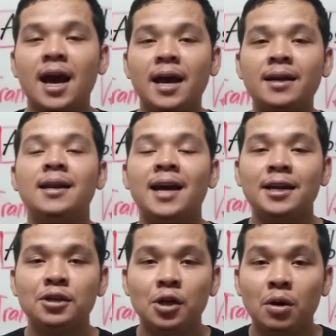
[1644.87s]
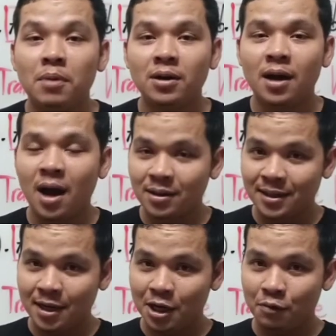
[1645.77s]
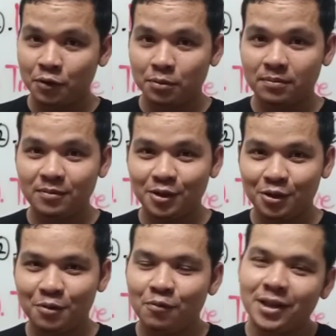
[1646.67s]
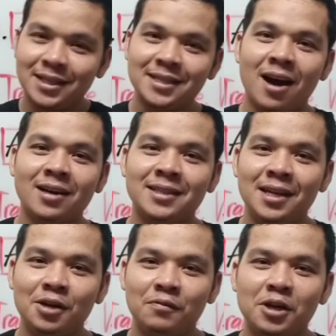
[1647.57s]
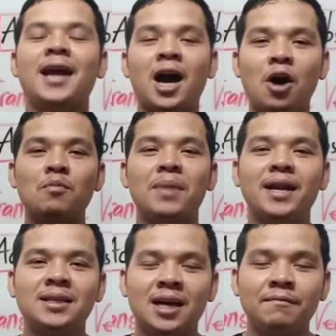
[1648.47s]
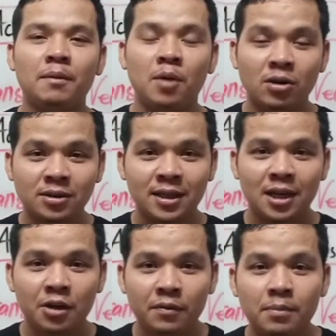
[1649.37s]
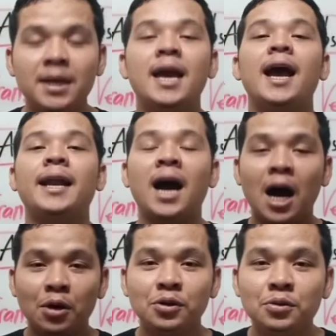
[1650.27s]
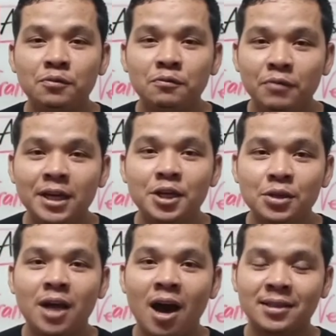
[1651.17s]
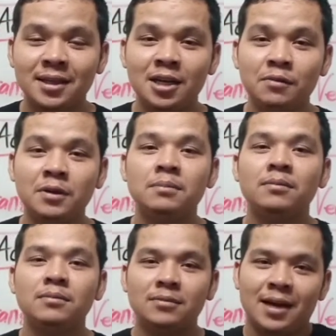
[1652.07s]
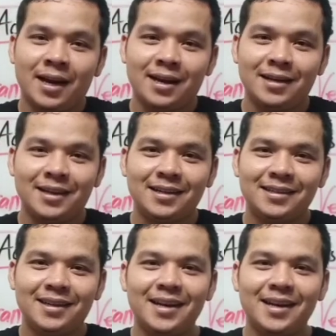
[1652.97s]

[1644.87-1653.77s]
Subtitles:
I'm gonna let you know about auxiliary verb. You know what is auxiliary verb, how many types of auxiliary verb, and how do we use auxiliary verb correctly.